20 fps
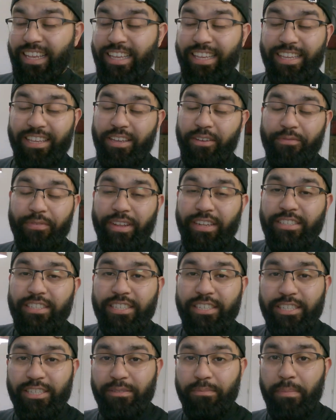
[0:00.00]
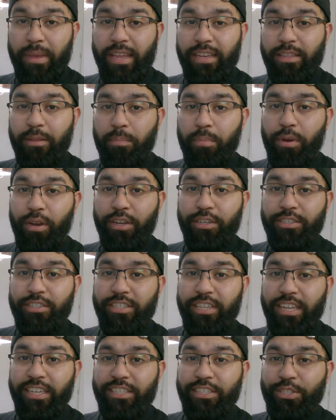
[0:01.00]
he eventually just made the
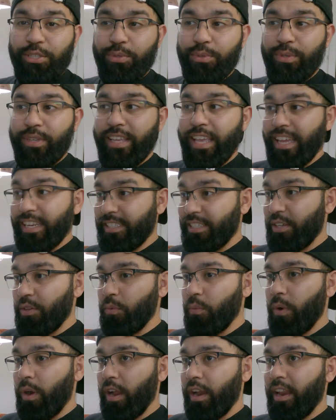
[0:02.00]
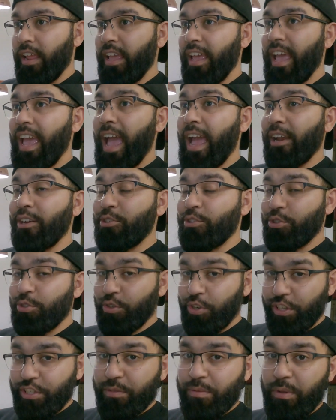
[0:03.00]
plunge into getting one. And
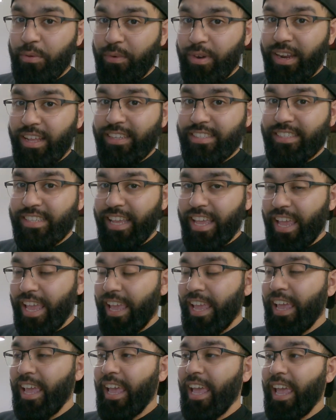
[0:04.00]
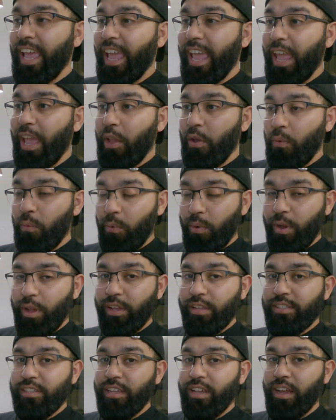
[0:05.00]
trust me when I say it
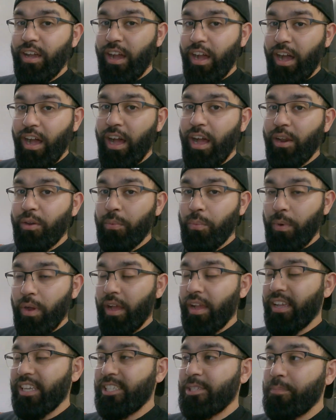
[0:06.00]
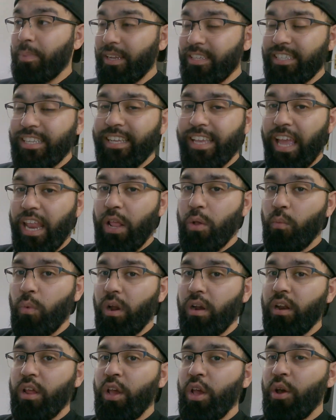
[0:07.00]
was hard work, especially getting
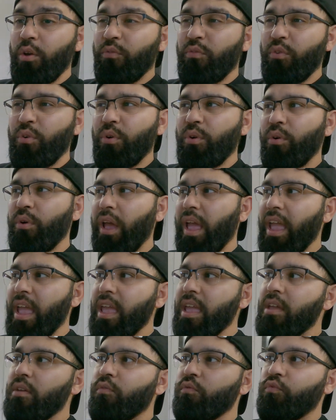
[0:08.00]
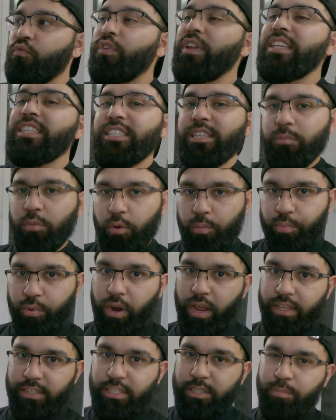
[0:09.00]
one for a reasonable
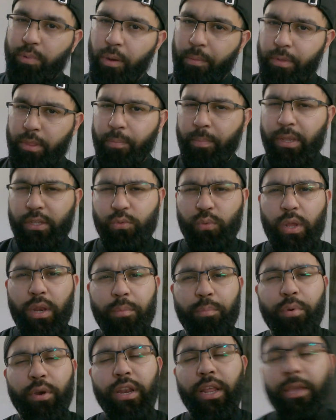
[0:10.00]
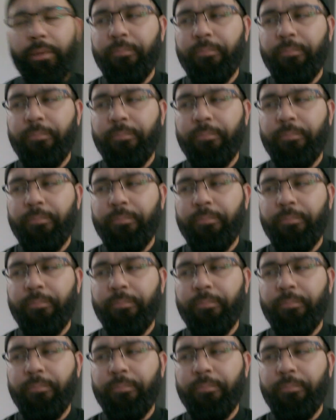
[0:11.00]
price is probably the best way to put